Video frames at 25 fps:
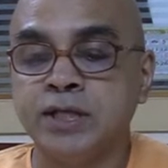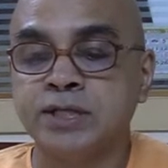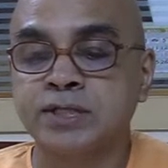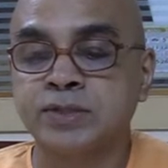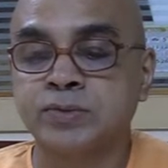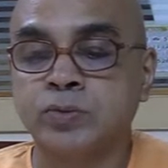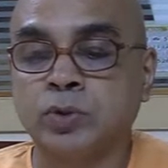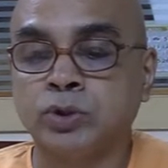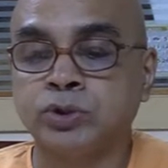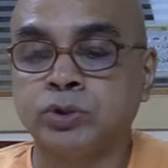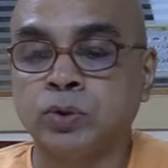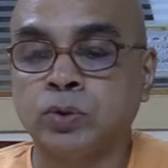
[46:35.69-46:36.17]

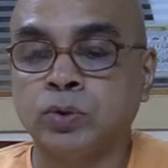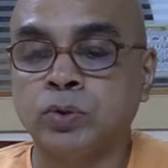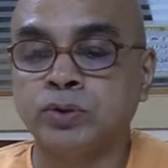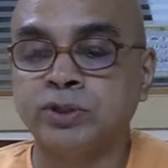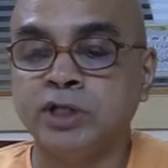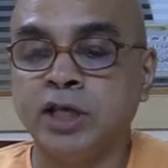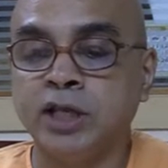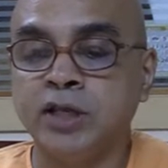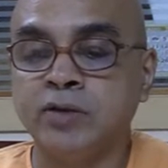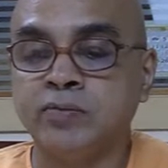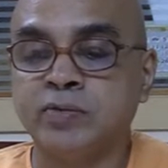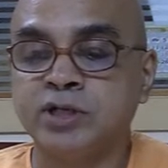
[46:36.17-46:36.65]
swato
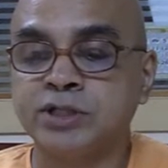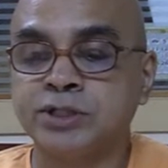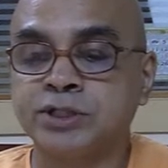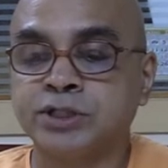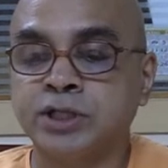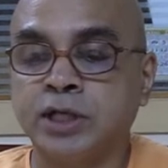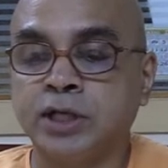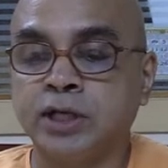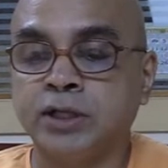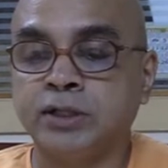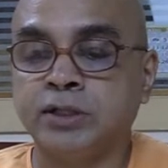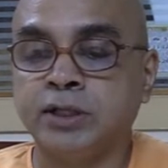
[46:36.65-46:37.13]
deva
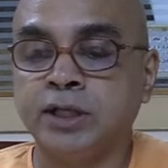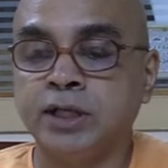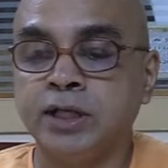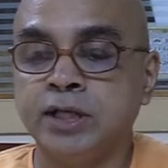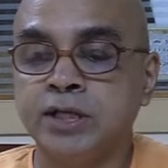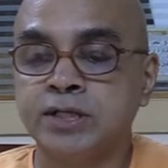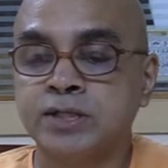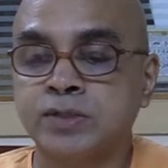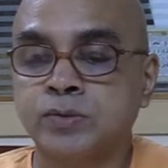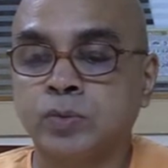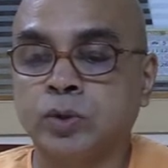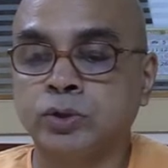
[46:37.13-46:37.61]
chalati,
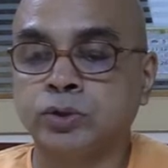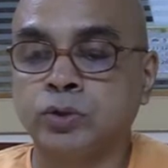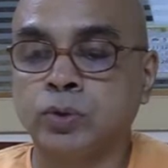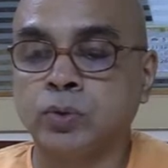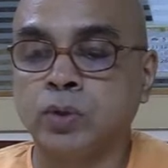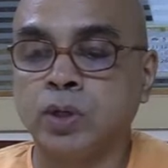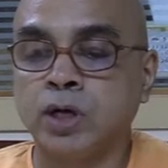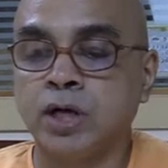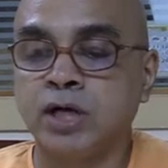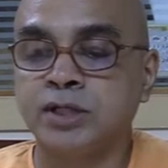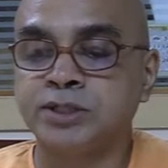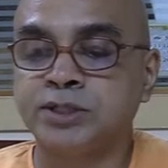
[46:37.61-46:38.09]

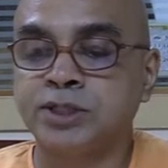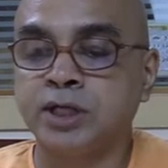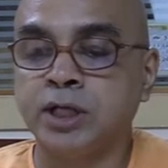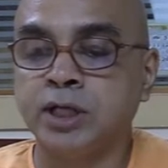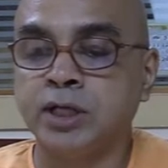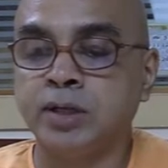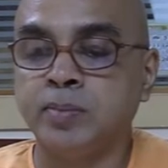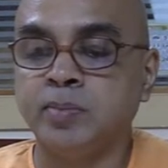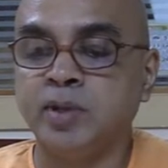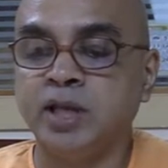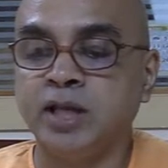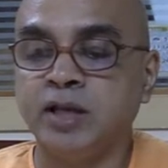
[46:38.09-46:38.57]
swato
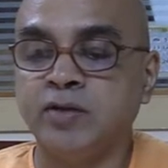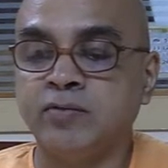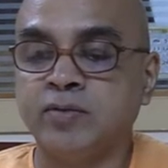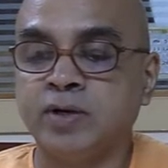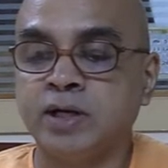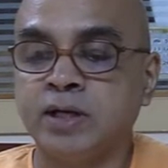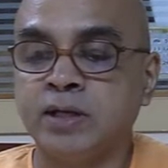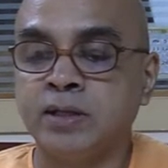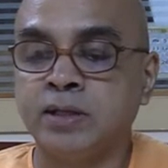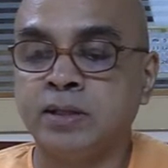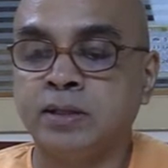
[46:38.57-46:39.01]
achaladeva